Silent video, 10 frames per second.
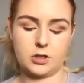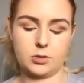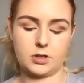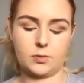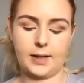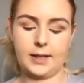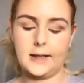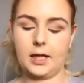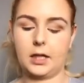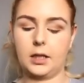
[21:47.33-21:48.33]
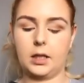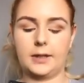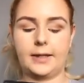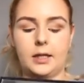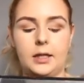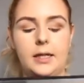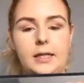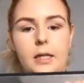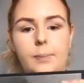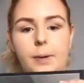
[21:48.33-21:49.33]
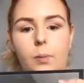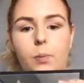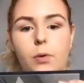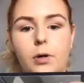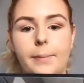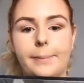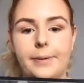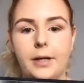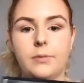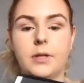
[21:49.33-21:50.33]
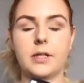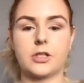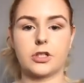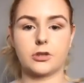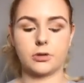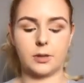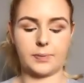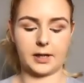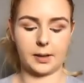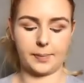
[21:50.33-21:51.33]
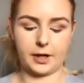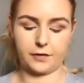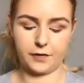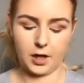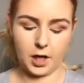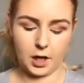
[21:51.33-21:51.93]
So it's quite like a light but warm brown, and it's just going to bring a bit of